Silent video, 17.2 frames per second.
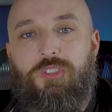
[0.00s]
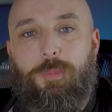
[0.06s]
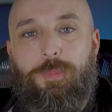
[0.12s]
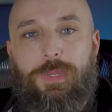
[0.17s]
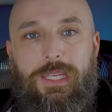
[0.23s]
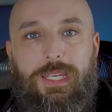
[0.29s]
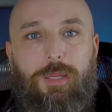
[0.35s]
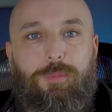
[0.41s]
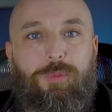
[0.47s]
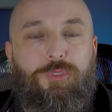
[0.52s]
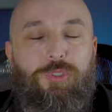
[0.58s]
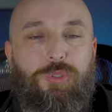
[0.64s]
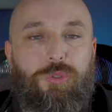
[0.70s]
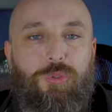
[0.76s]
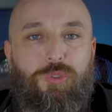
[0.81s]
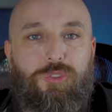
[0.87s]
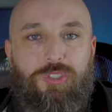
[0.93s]
So being able
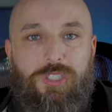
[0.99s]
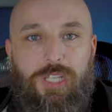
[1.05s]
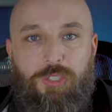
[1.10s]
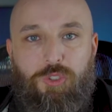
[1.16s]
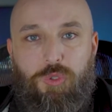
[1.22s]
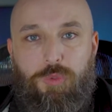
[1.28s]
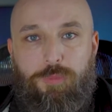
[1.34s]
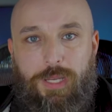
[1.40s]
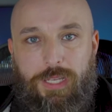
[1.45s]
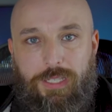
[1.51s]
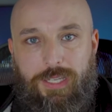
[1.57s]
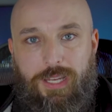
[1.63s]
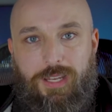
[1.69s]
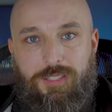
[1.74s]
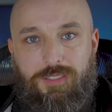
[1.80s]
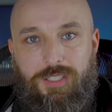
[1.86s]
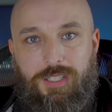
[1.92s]
to schedule my
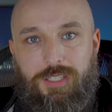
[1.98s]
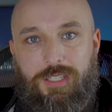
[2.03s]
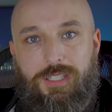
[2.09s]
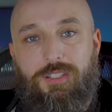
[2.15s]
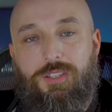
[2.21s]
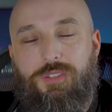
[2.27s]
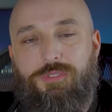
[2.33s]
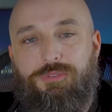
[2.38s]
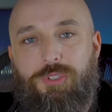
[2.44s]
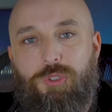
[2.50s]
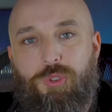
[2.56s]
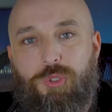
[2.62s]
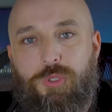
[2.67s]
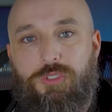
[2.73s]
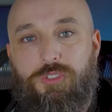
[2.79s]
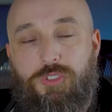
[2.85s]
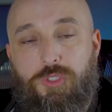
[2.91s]
content into the
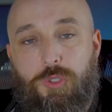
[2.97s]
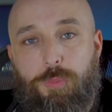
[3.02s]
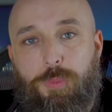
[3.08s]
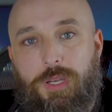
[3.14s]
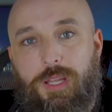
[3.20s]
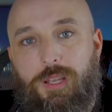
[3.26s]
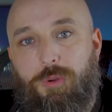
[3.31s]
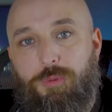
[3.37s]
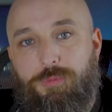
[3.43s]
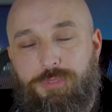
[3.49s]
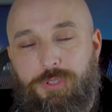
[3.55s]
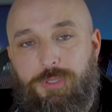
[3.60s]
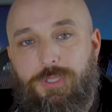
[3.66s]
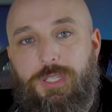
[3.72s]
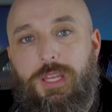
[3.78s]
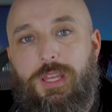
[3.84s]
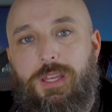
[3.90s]
future is super
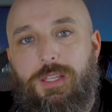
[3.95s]
helpful.